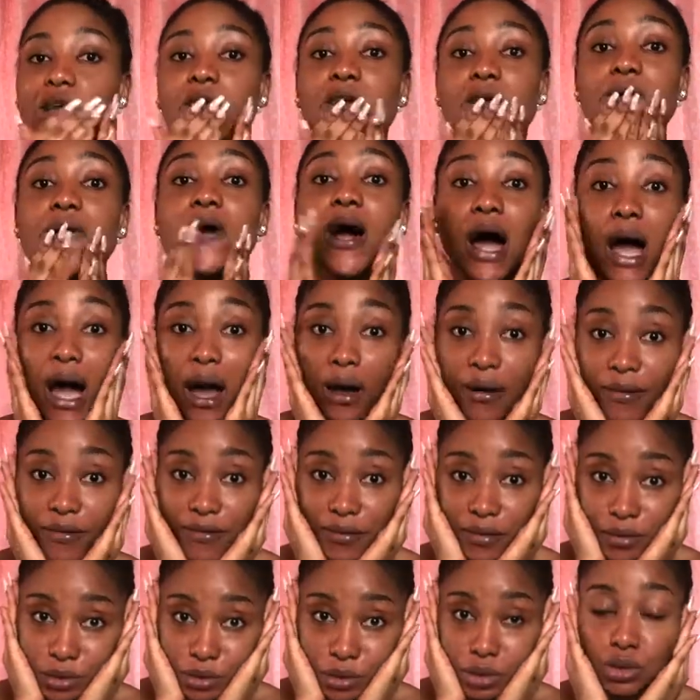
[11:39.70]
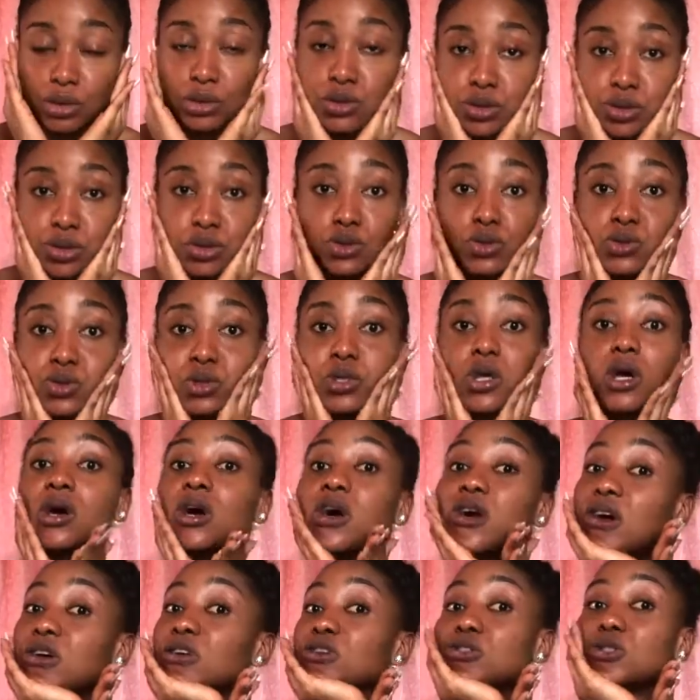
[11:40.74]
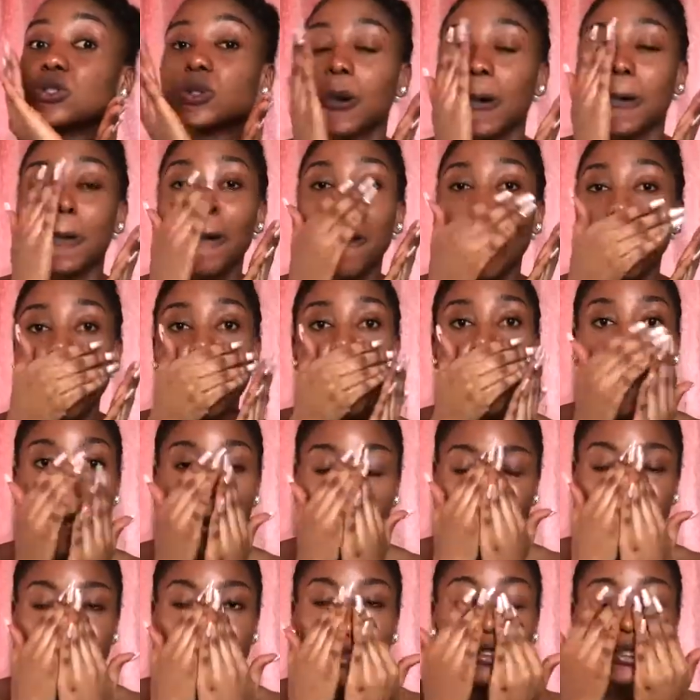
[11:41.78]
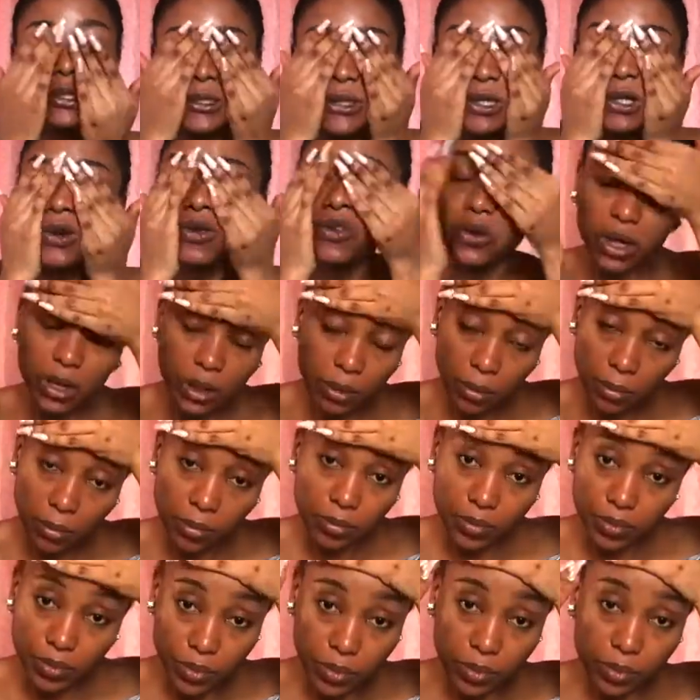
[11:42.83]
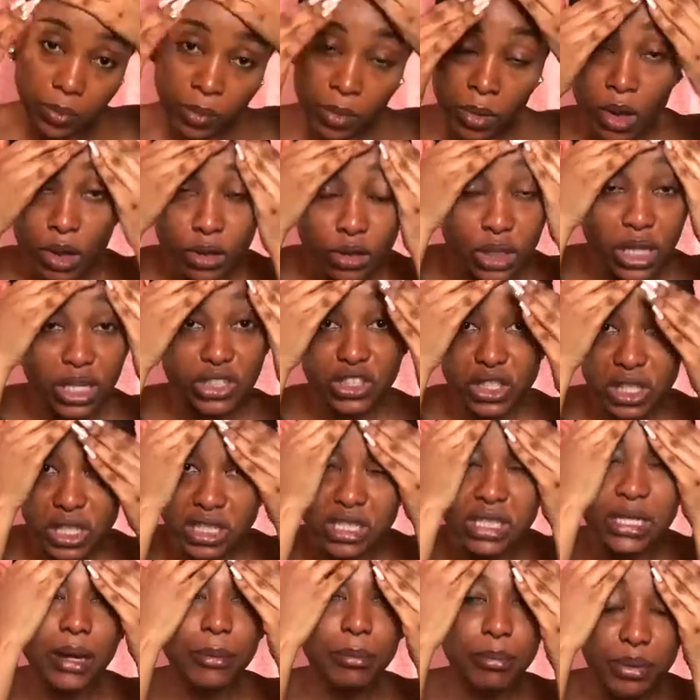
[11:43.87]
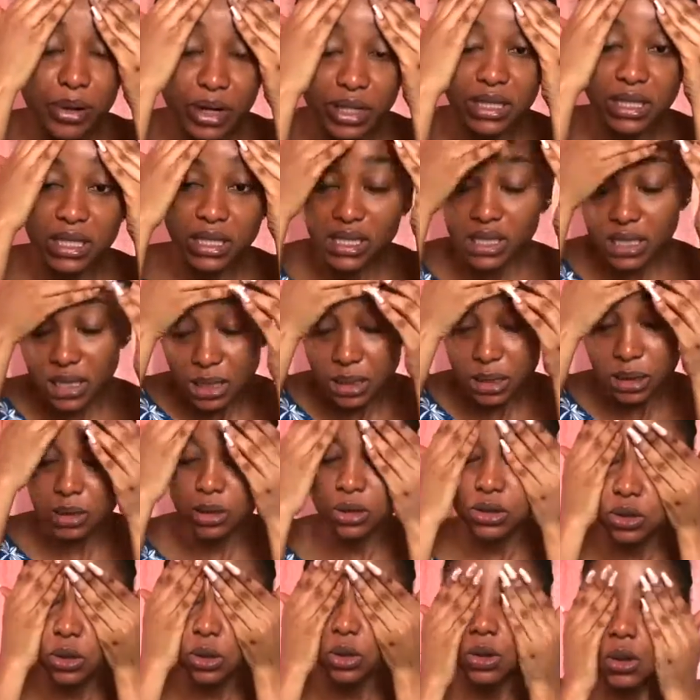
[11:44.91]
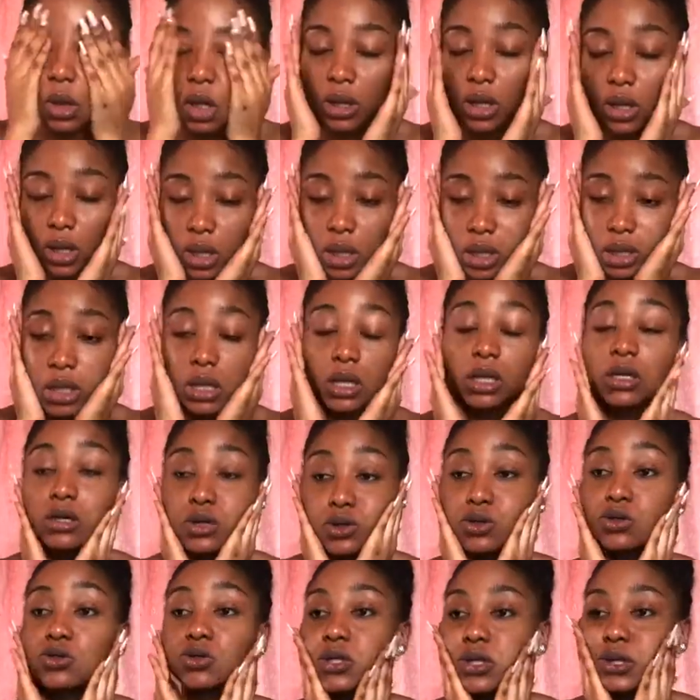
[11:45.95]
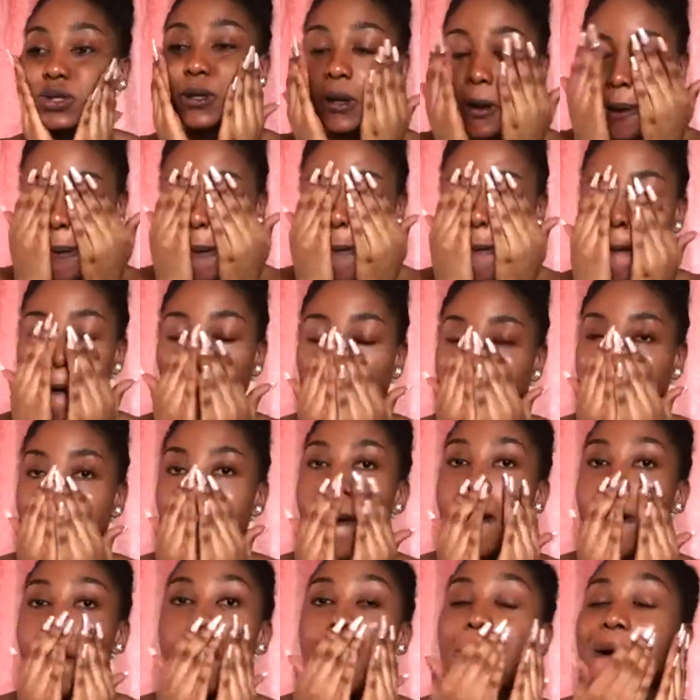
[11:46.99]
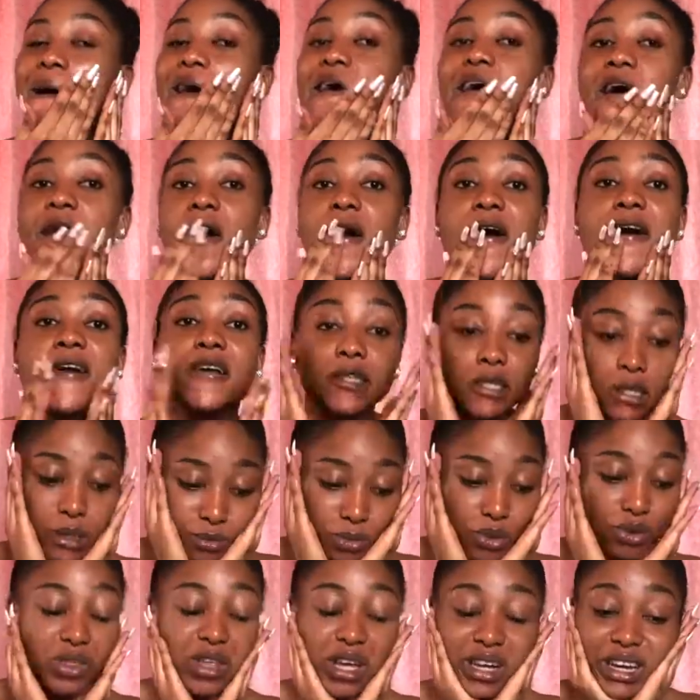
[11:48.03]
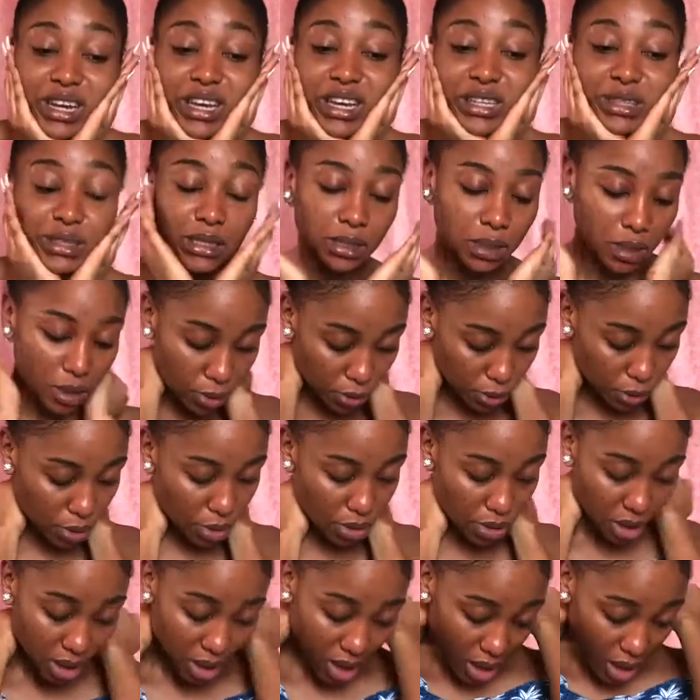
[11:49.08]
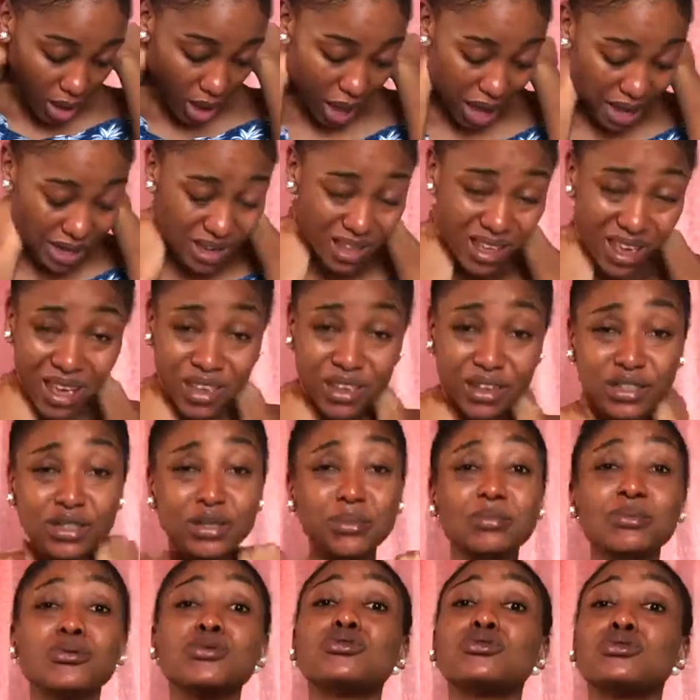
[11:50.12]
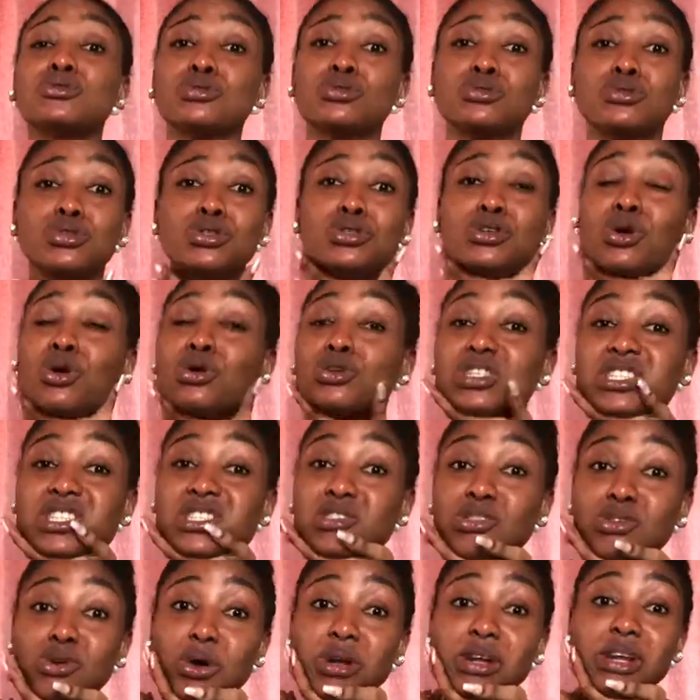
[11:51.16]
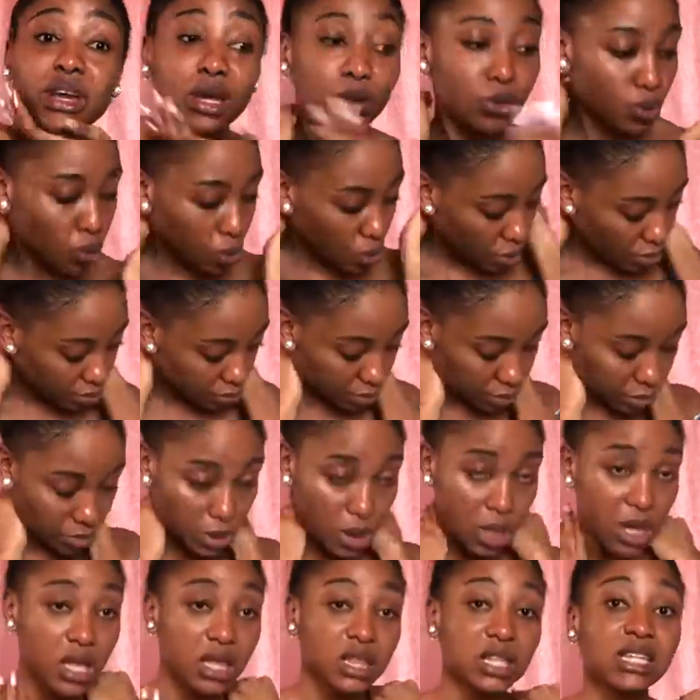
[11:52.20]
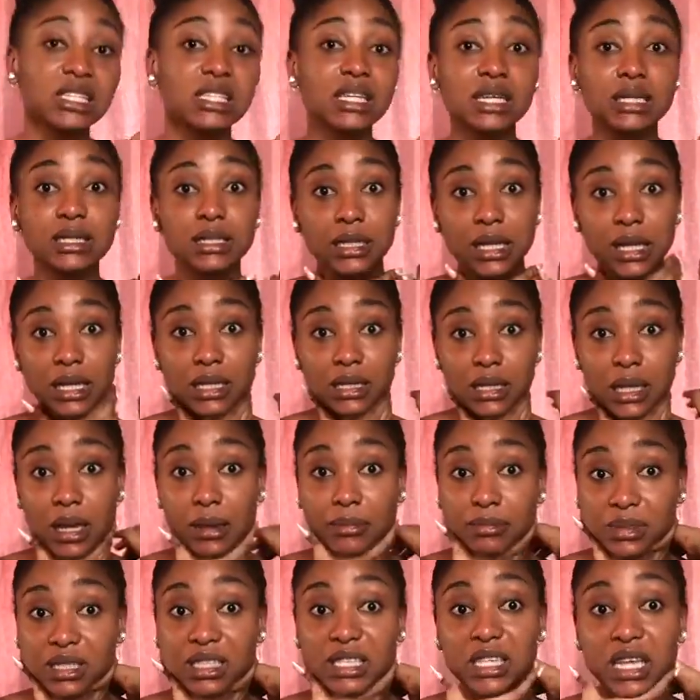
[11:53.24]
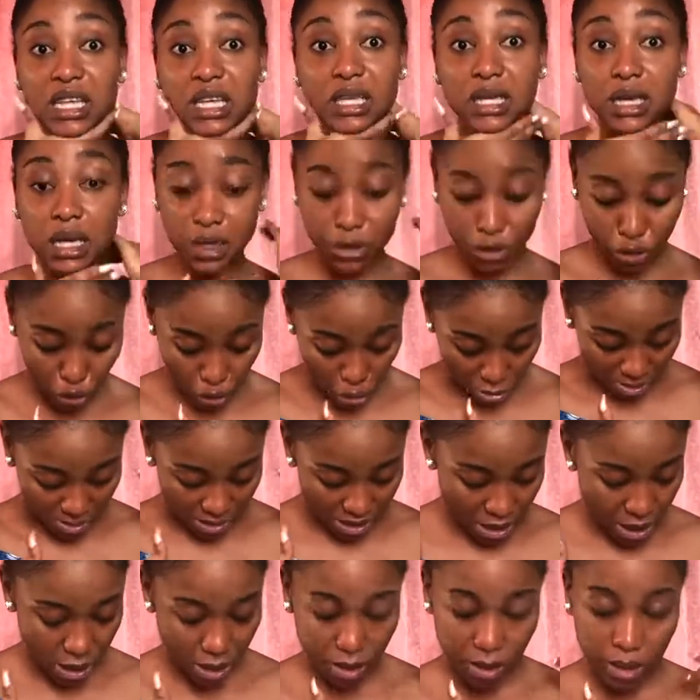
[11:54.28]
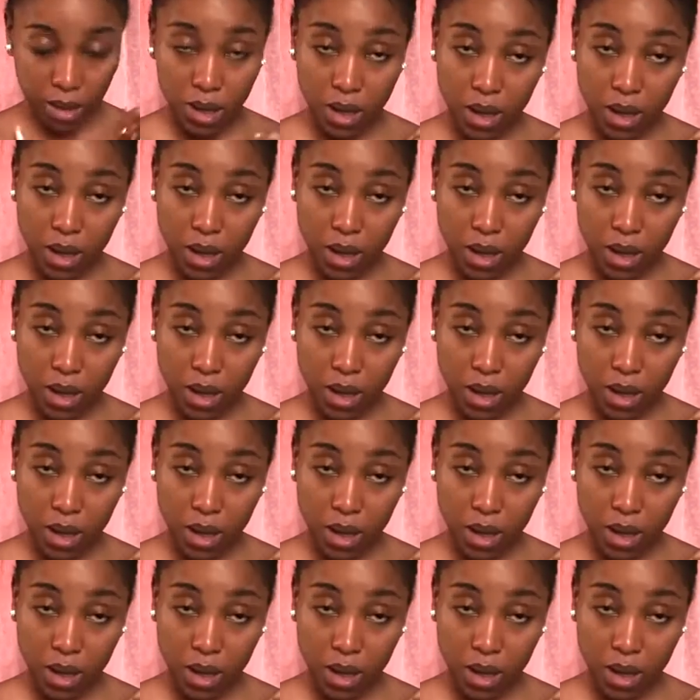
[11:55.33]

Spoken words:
you have to use sunscreen. So as you can see, I'm pressing it in, so it goes in smooth and nice. And yeah, you're supposed to do your neck. They say skincare stops here.